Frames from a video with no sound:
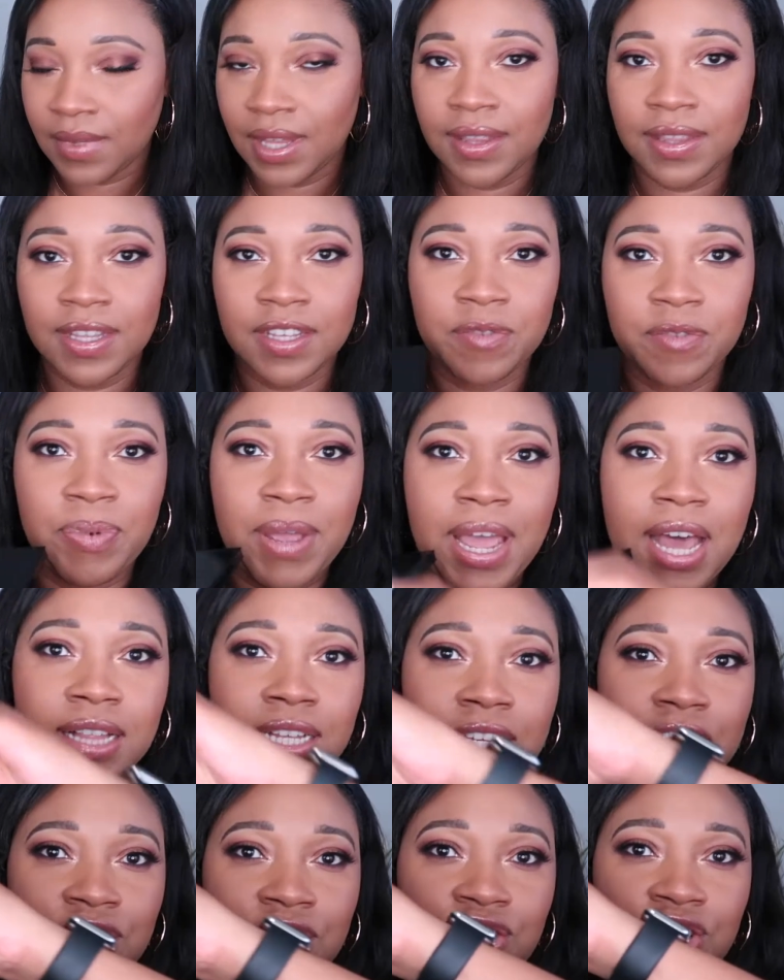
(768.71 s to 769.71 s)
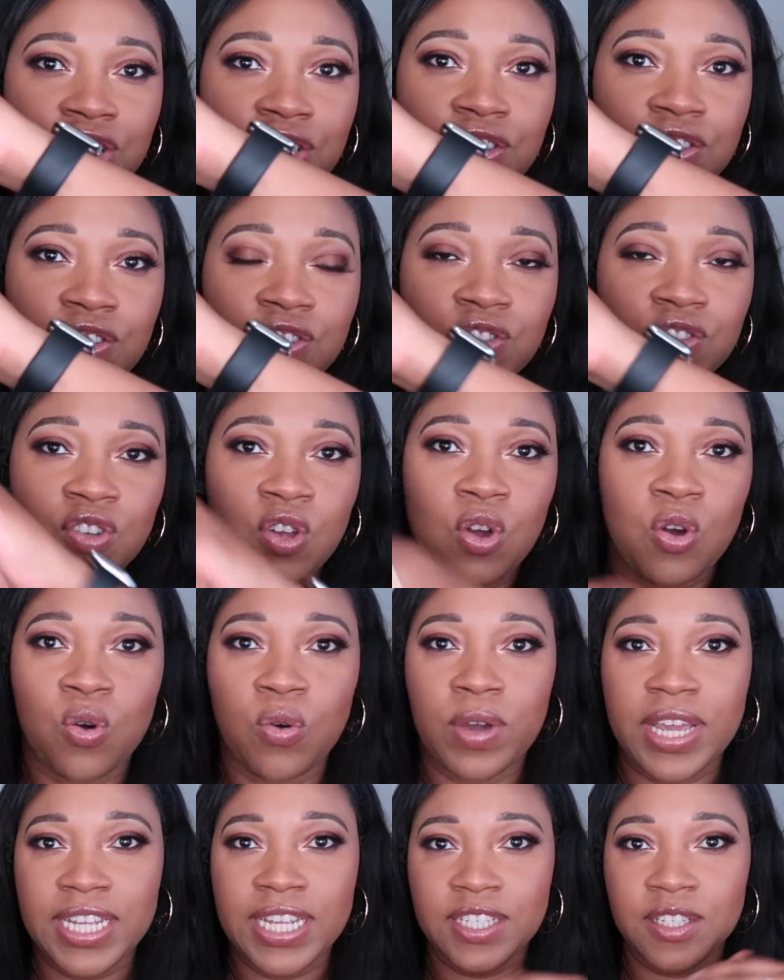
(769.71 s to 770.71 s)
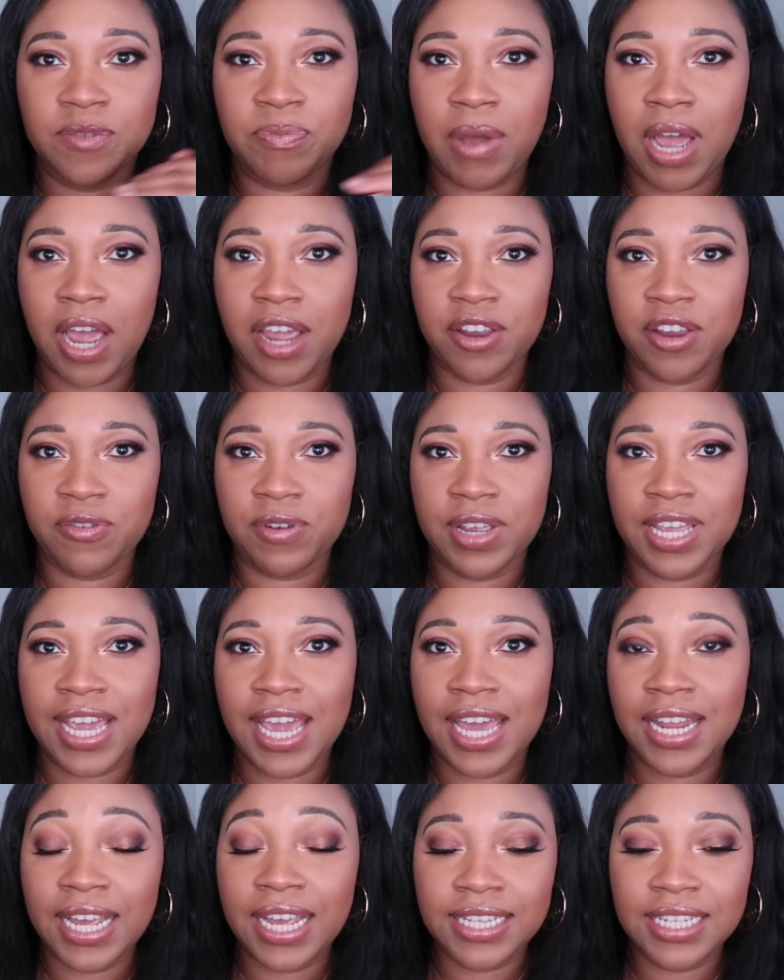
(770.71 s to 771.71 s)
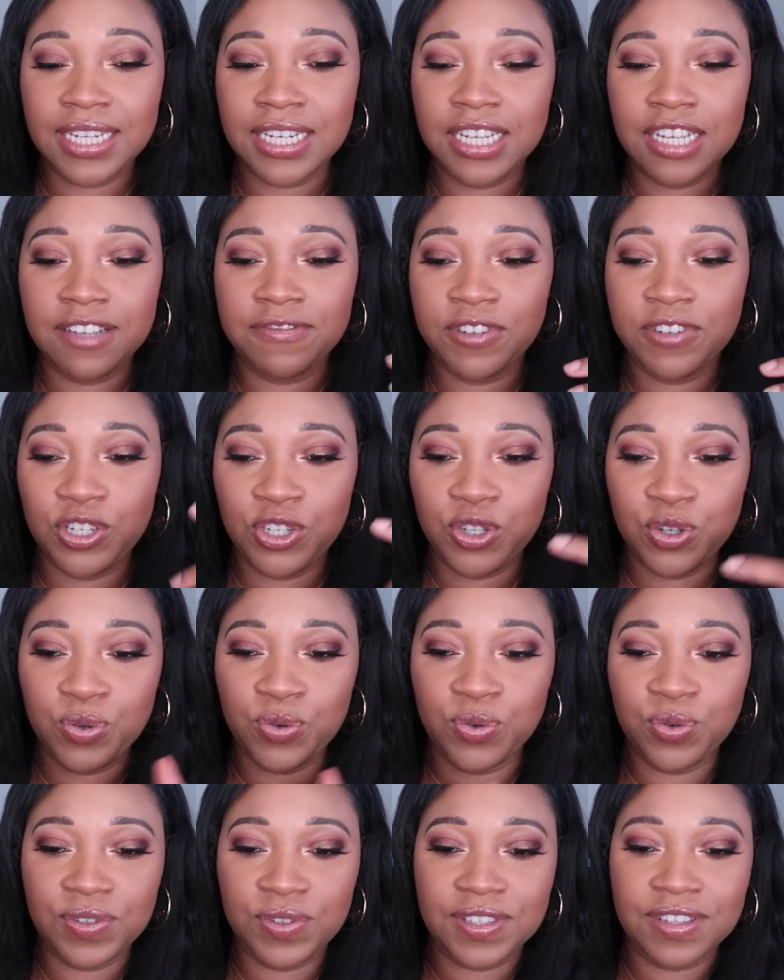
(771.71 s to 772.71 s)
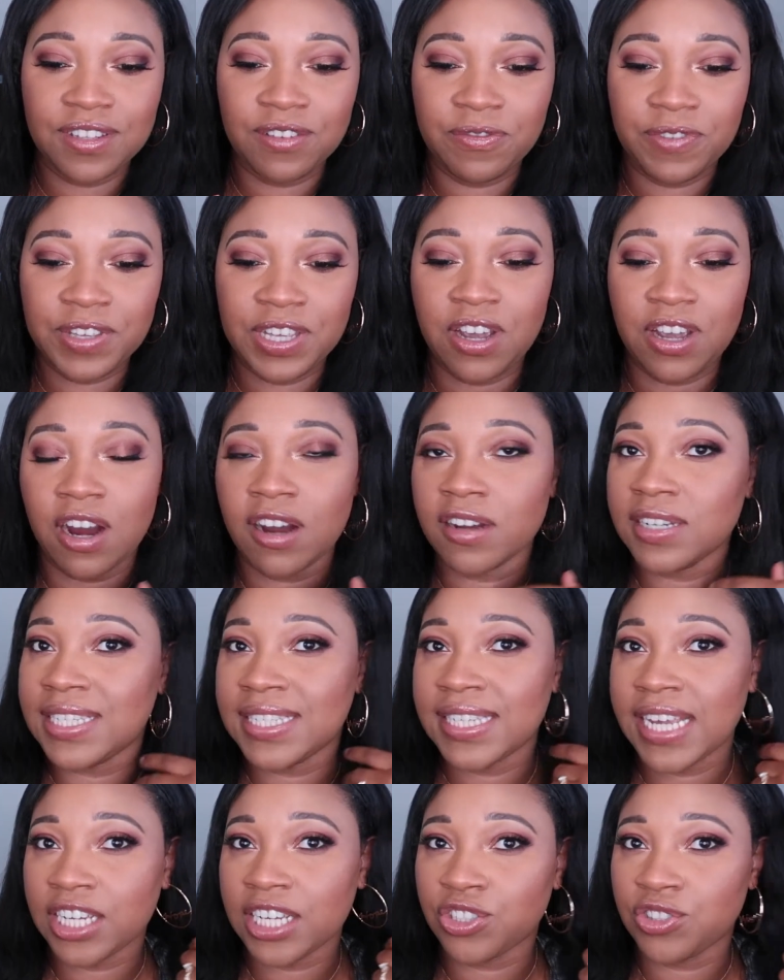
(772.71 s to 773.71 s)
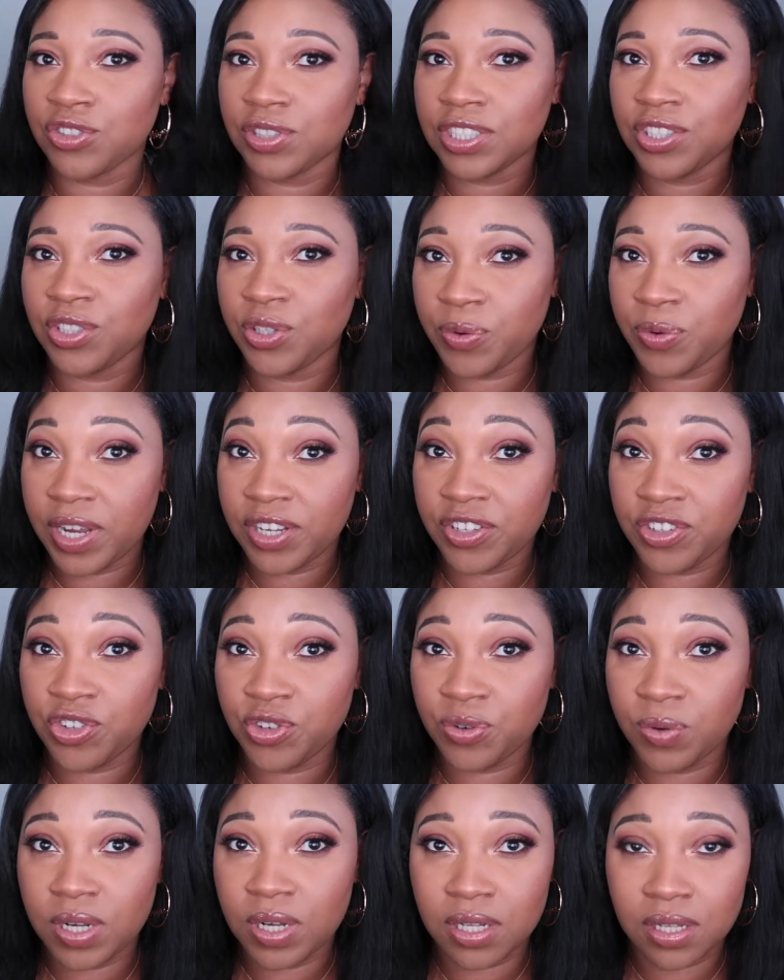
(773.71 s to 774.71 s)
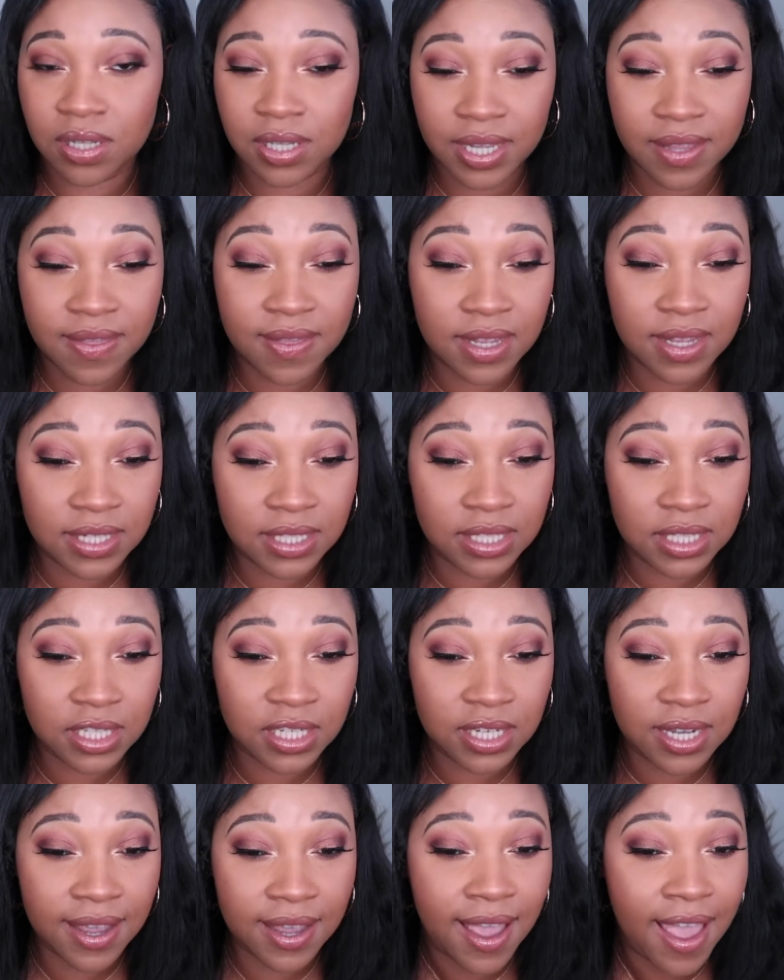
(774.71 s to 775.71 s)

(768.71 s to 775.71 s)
This palette is just so inspiring, and I didn't even use the VR Sextraterrestrial in this look,